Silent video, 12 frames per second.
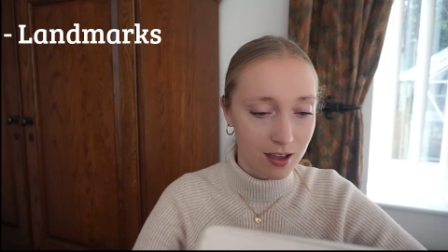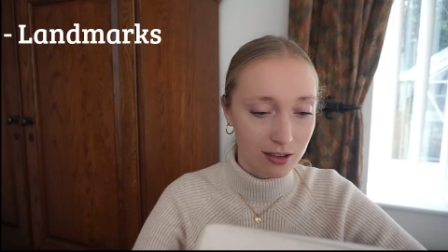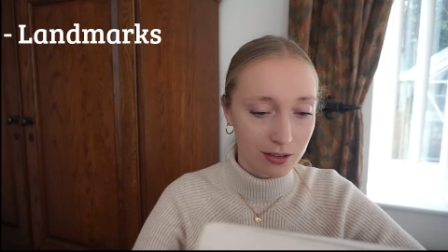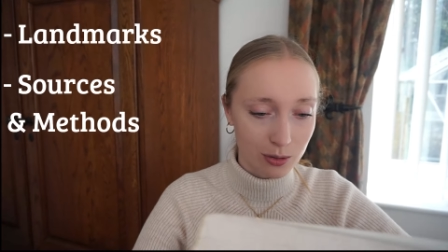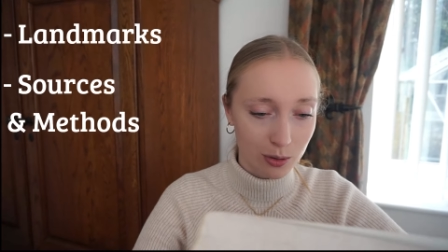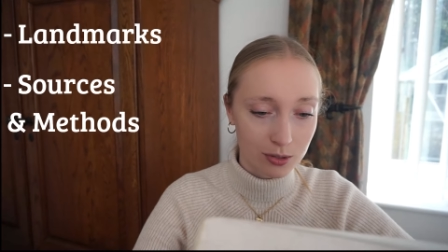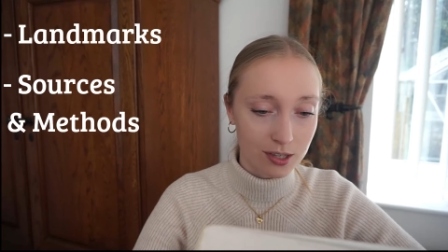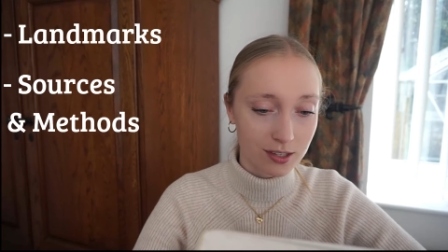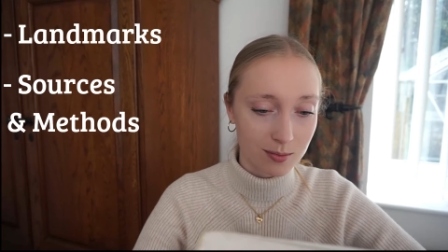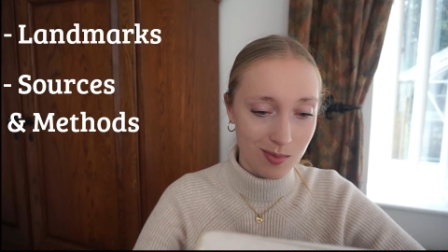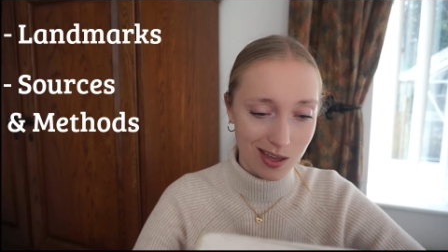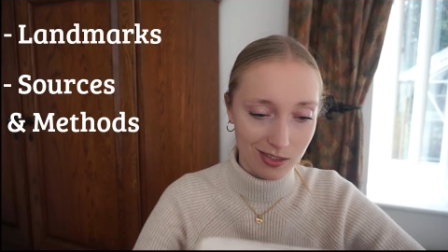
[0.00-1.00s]
sources
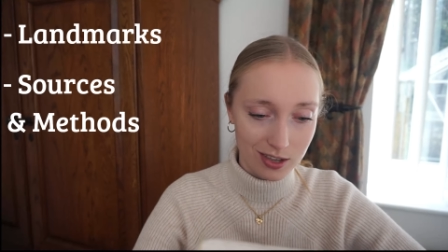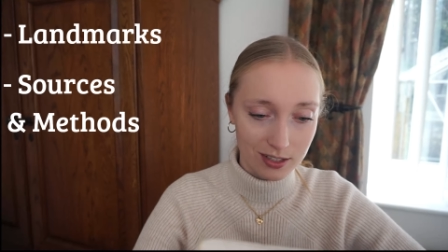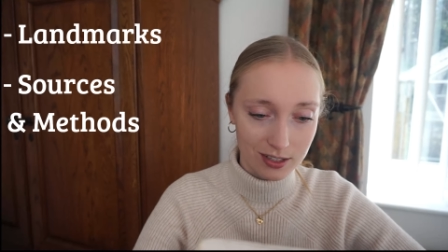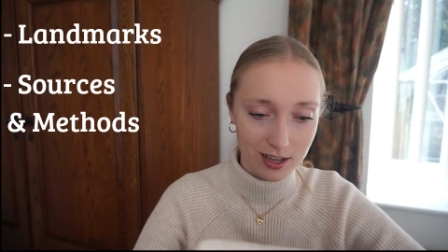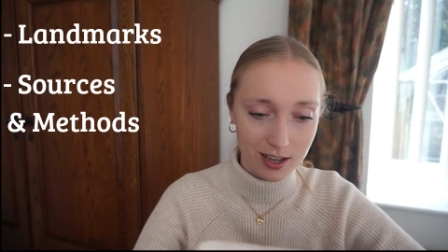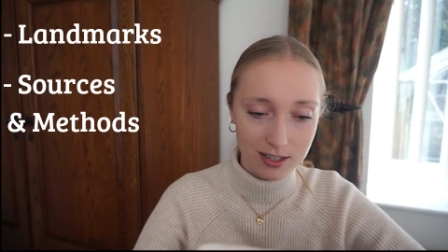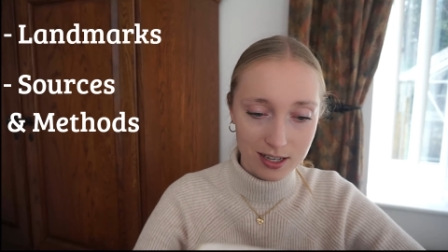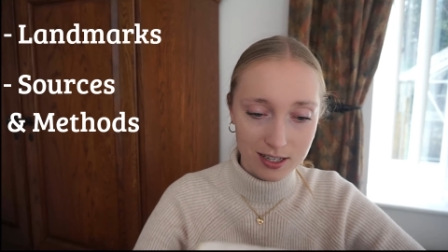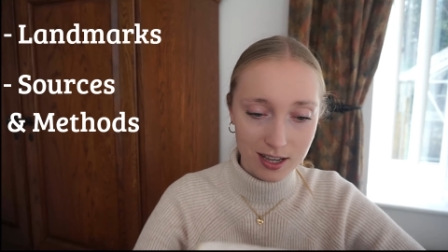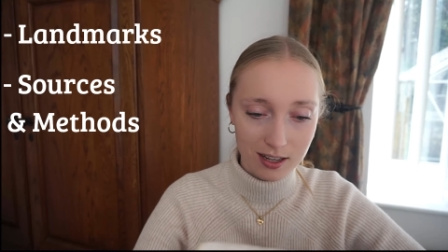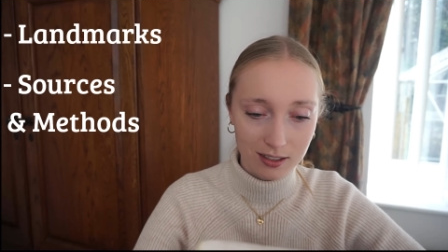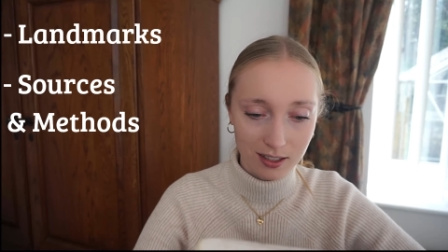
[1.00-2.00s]
and methods, a
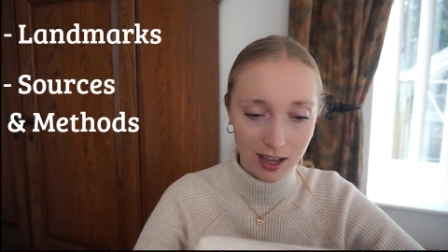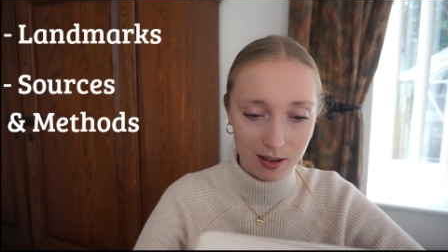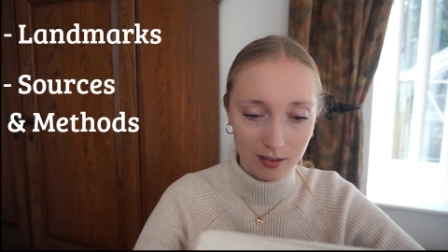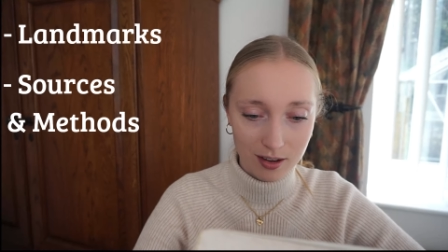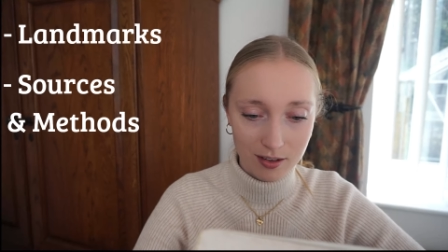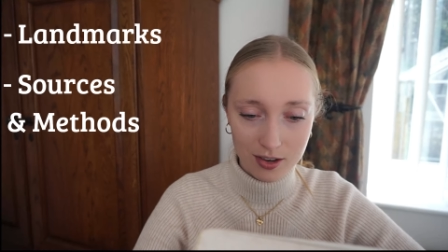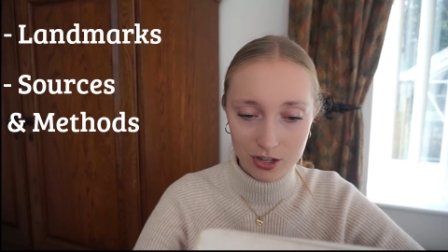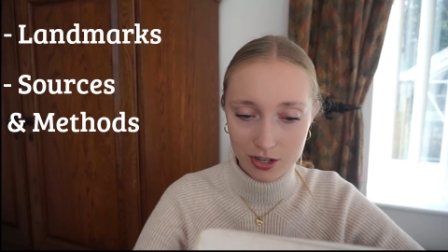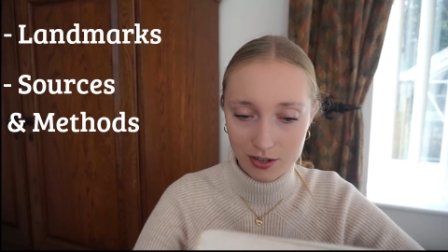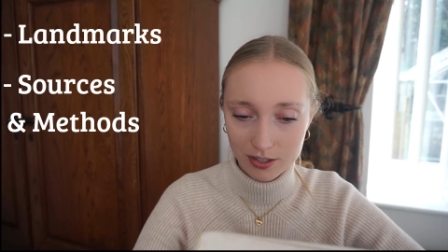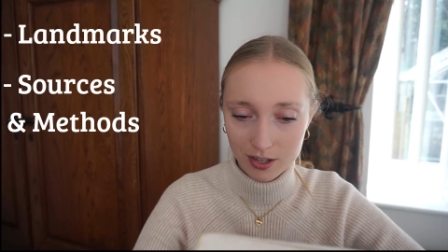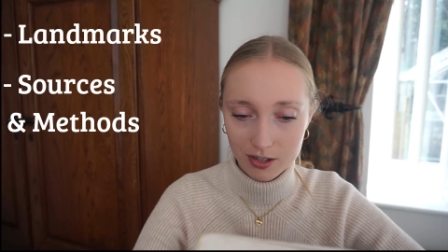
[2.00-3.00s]
detailed account of
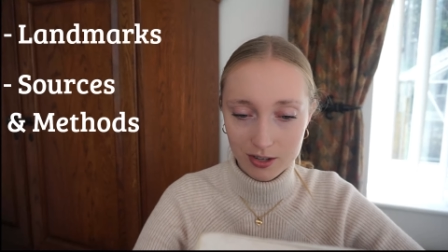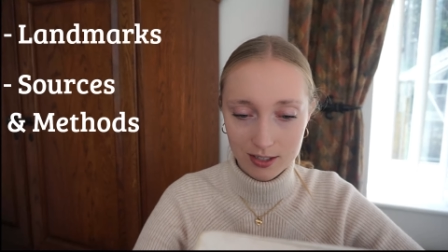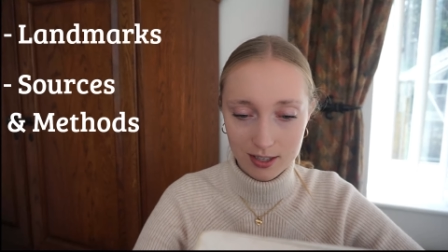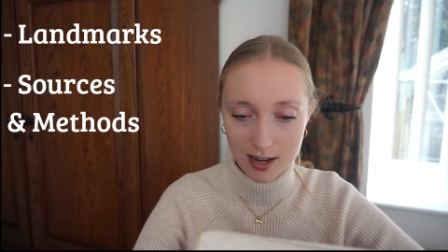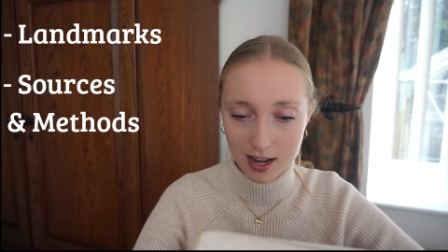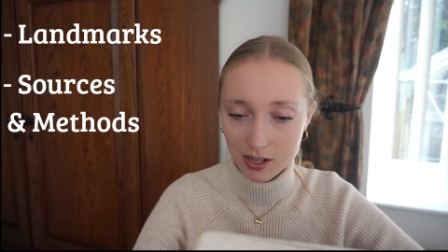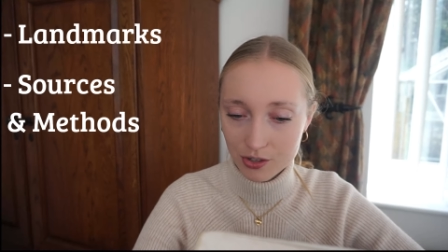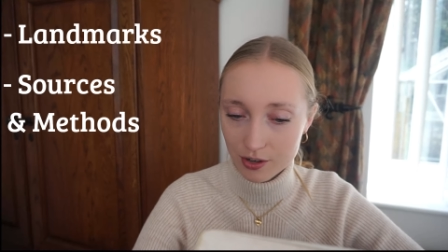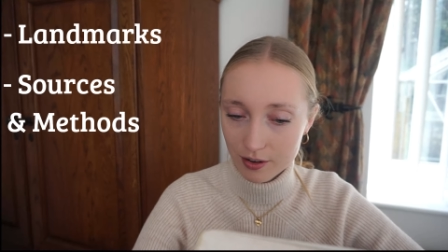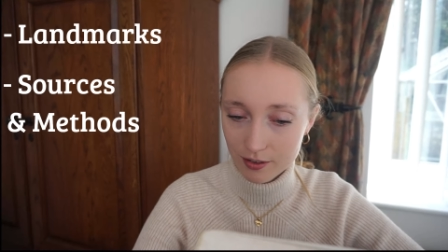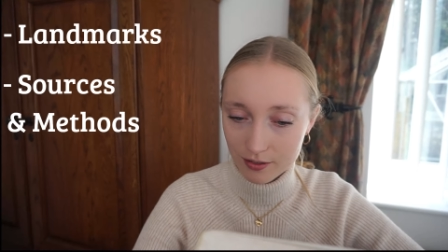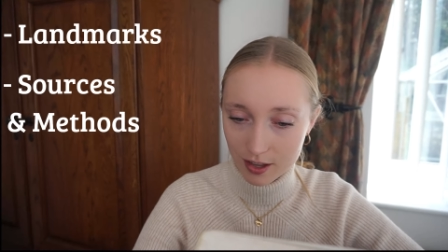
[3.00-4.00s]
issues such as the
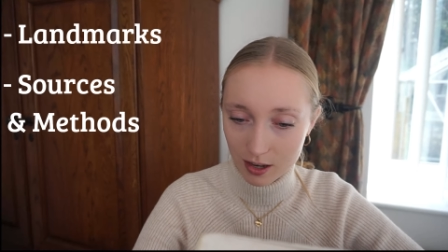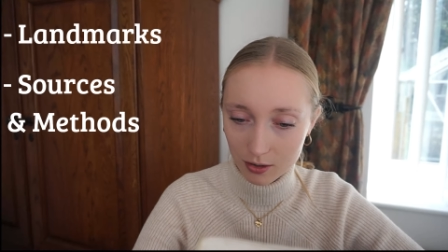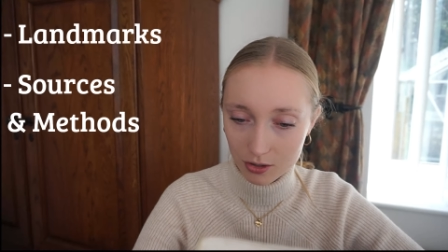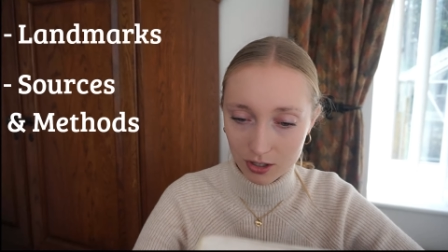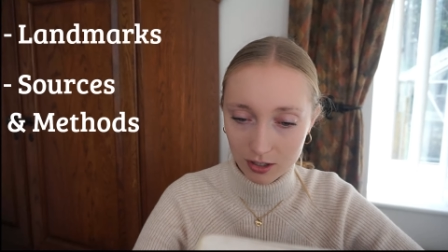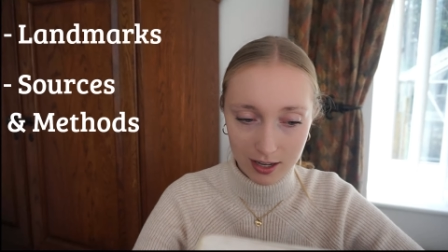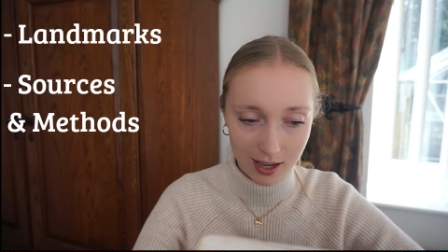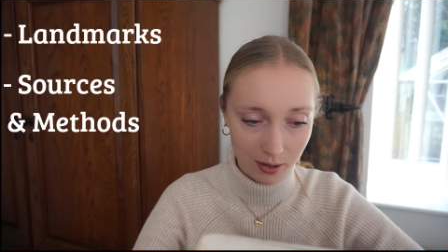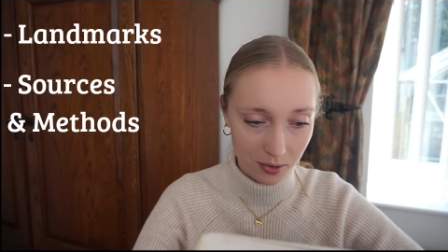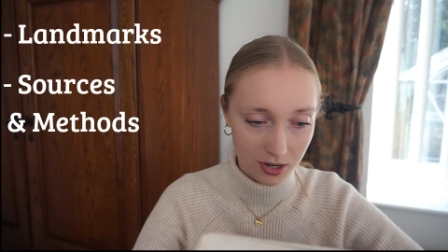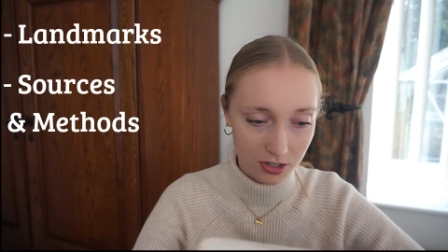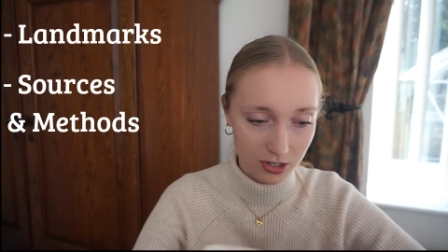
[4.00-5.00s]
nature of theological
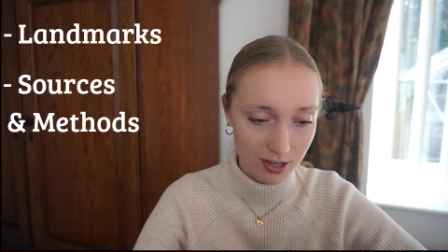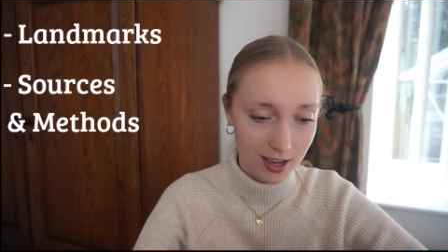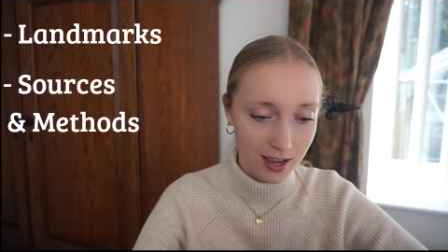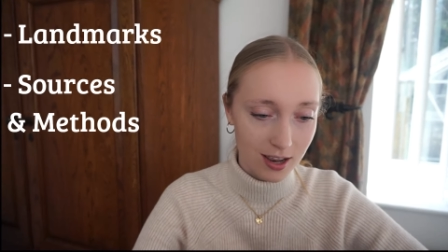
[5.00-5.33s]
language,